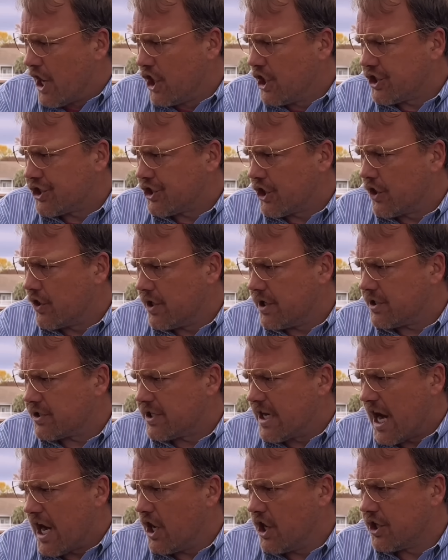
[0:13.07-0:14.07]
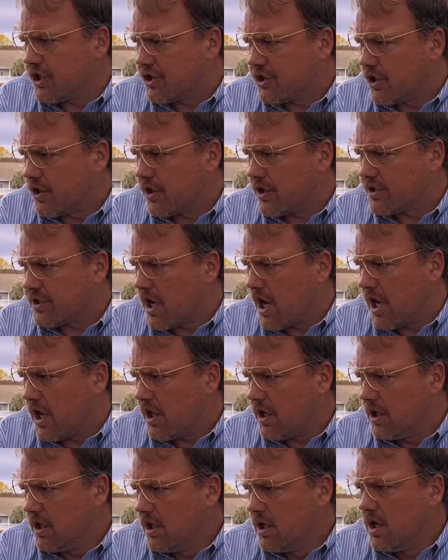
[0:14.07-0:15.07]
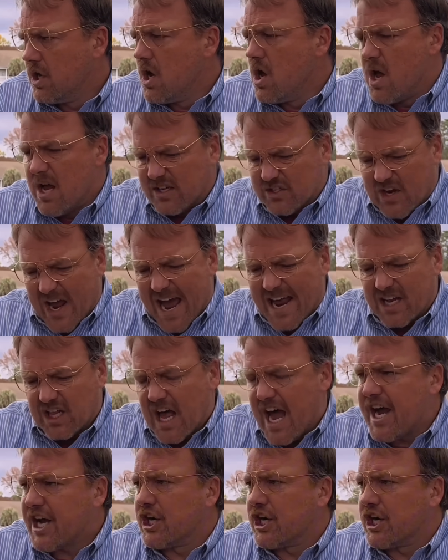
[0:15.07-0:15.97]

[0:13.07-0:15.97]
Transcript: assurance. Not assurance. Uh-uh. It's kind of like